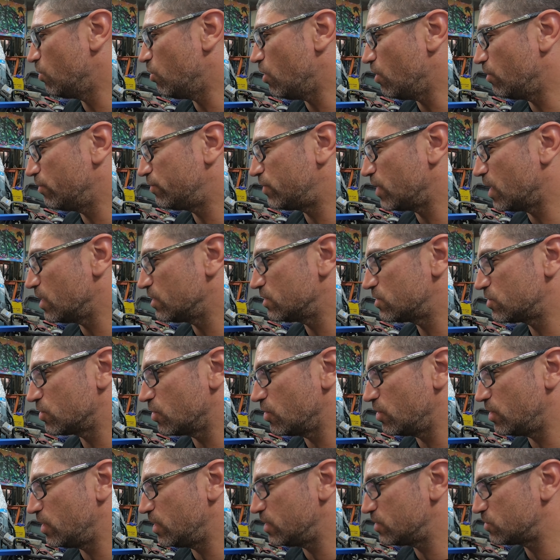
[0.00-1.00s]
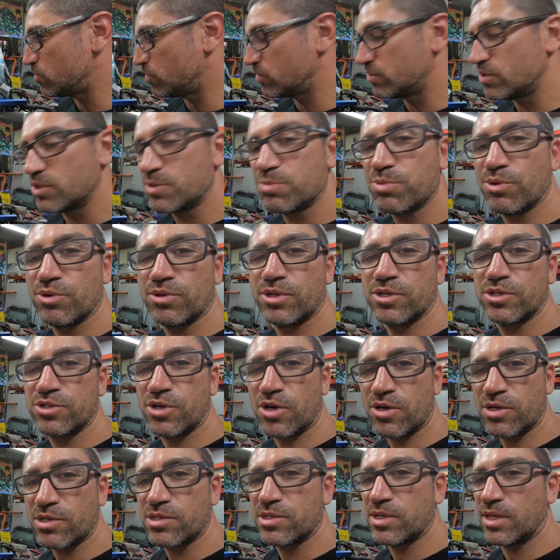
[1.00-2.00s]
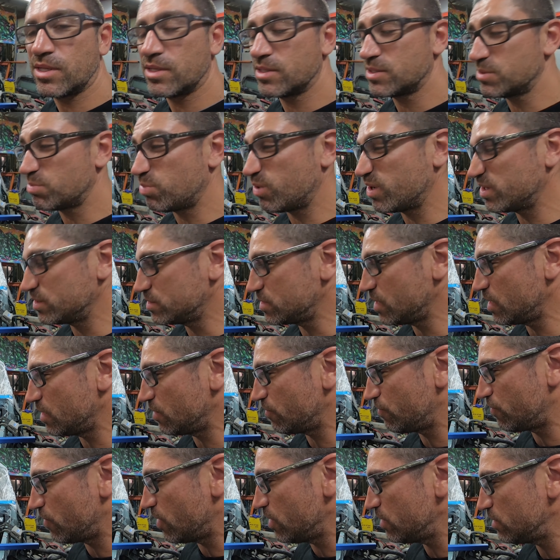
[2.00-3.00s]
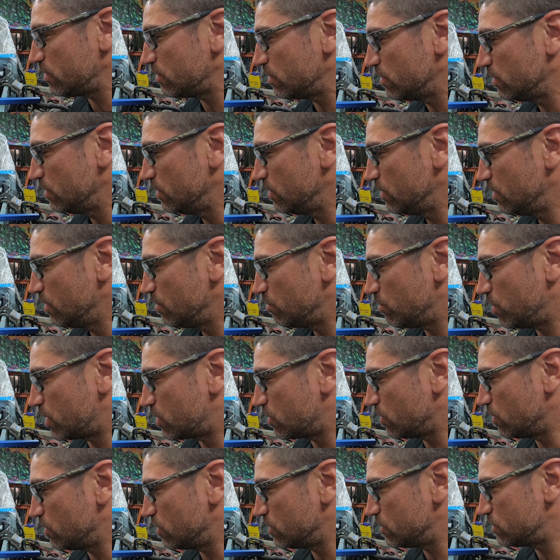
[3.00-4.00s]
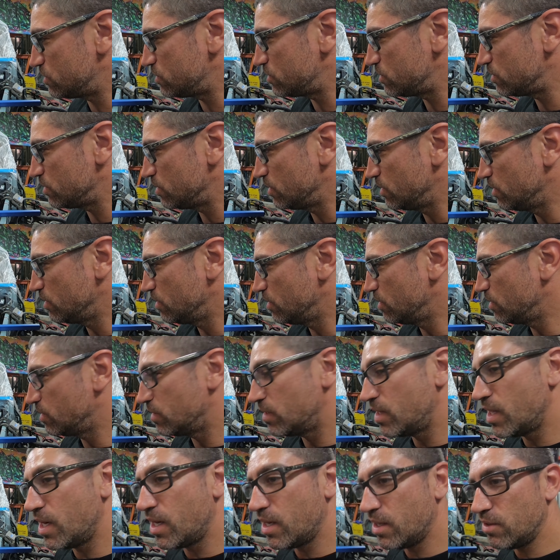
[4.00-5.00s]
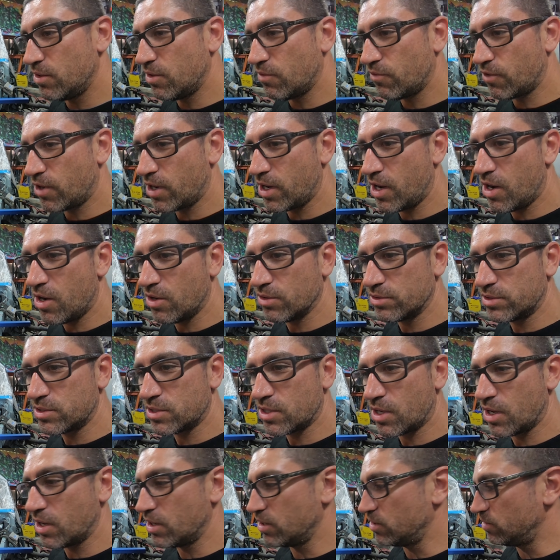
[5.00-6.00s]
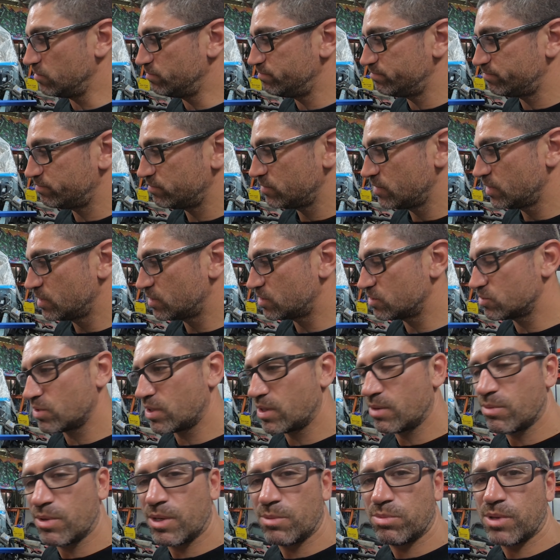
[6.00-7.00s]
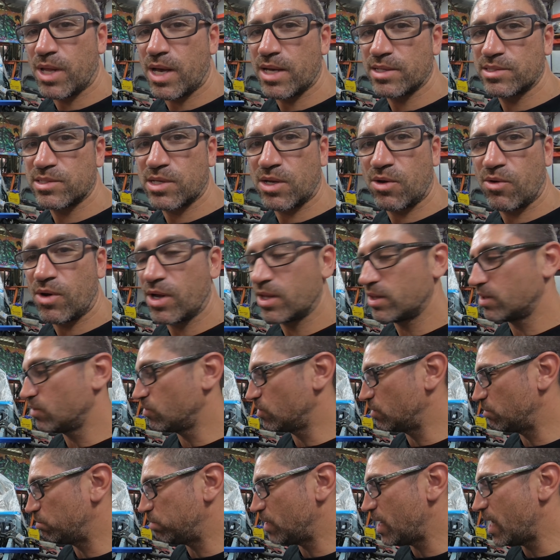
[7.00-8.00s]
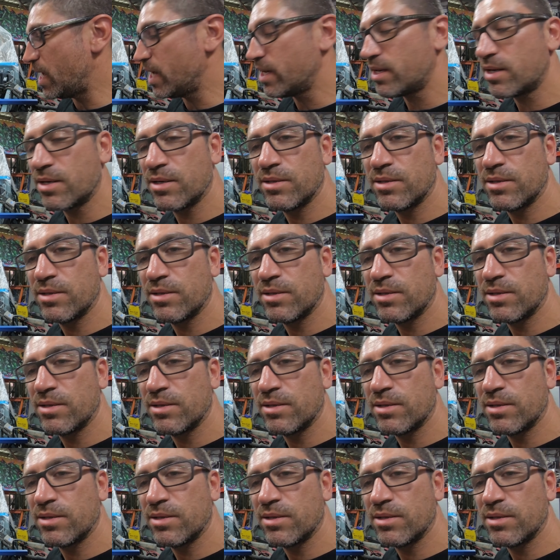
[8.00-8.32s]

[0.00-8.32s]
what we've done too is we've just pulled the shocks and the springs out of front, because they're not very old, so because we're going to be blasting around there with black,